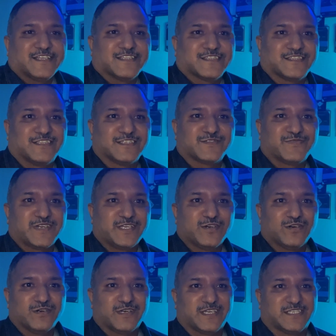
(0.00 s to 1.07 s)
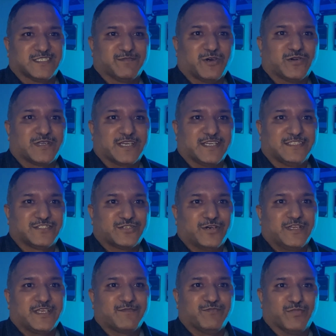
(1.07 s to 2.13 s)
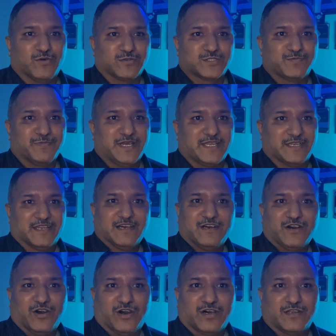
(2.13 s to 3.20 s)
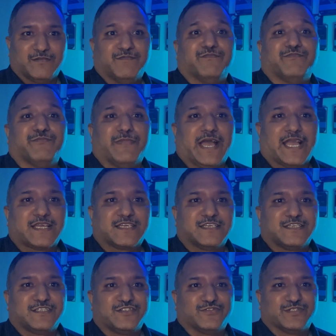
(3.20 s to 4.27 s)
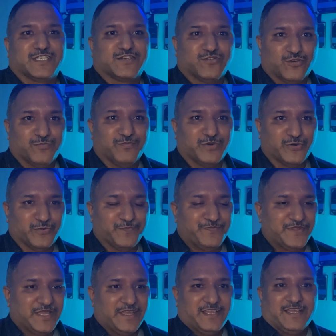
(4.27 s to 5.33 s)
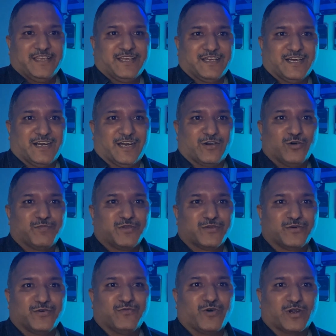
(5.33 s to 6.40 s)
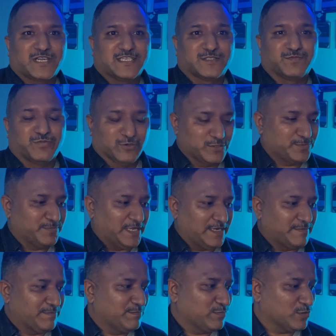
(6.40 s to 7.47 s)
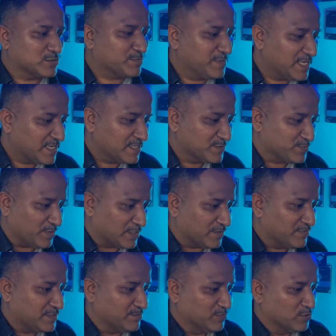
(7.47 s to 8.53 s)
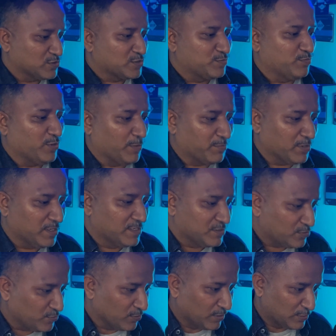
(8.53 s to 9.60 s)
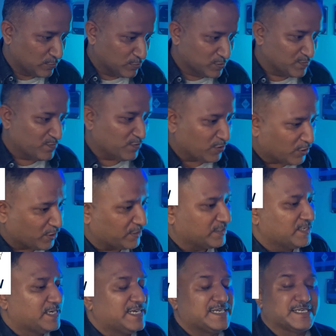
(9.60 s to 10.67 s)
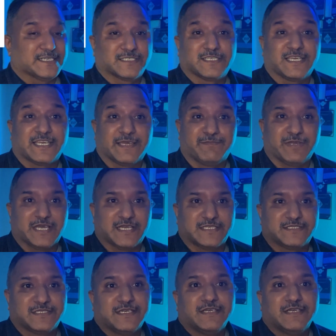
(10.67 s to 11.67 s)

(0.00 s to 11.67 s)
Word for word: This video is about installing Postman on Mac using Homebrew. I hope you know what is Postman. Postman is one of the most popular tool used for testing A P Is.